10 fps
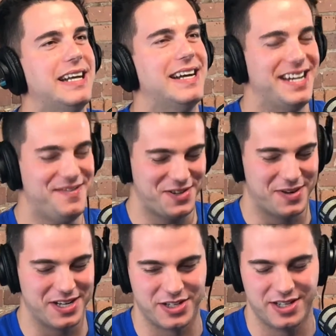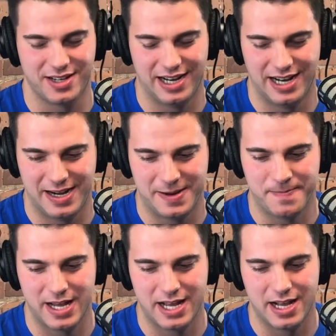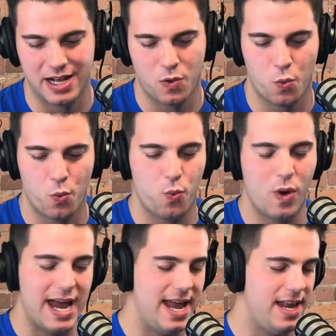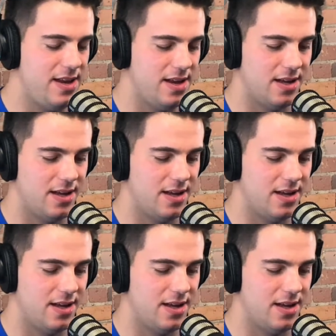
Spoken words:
I have a question. When